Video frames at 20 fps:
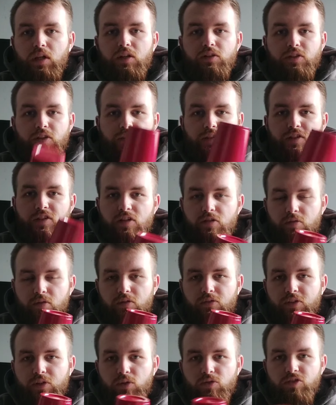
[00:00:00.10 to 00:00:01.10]
So this is the
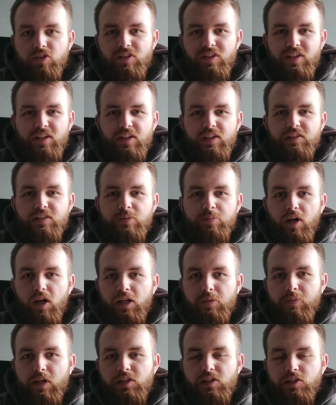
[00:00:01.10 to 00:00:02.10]
reveal to the Easy
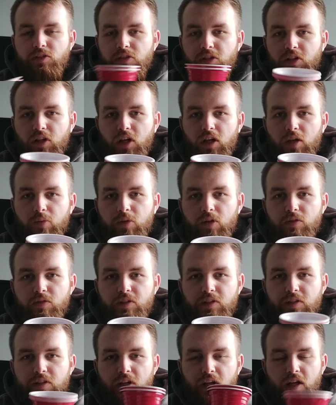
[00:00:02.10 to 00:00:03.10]
Party Magic trick I
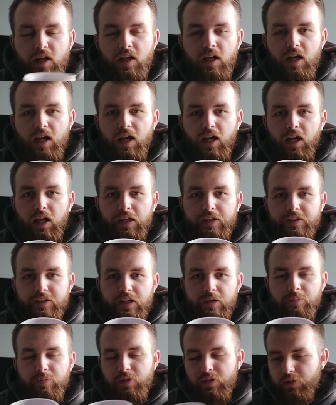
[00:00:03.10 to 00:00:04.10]
uploaded, and
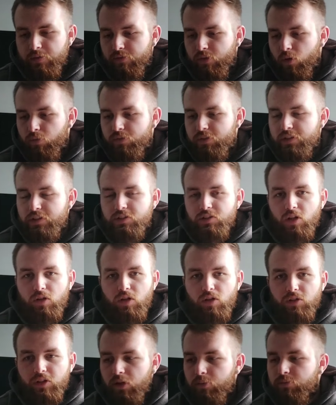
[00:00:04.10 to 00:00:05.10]
it involved the
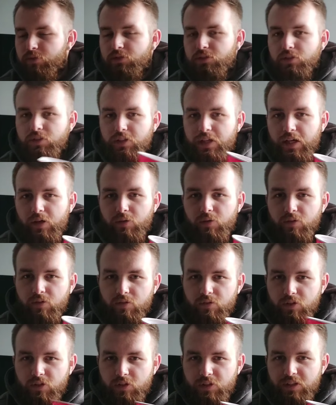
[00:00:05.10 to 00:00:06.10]
solo cups. Now
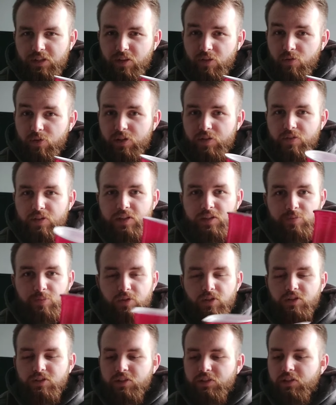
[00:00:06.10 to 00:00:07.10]
you need 3 of these
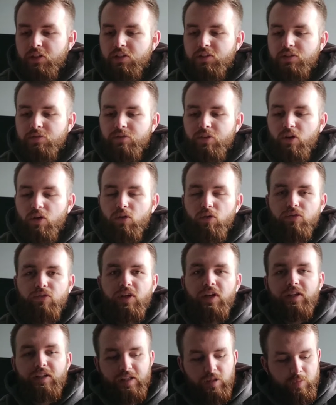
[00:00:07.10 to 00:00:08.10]
because it does involve
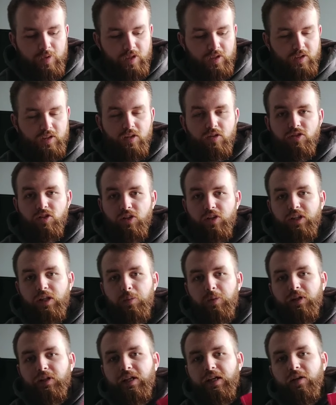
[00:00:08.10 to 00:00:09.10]
a gimmick, and I'll show you the
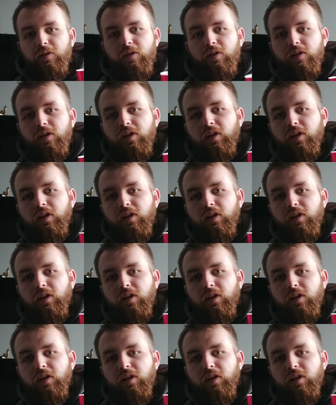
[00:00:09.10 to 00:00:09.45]
gimmick now.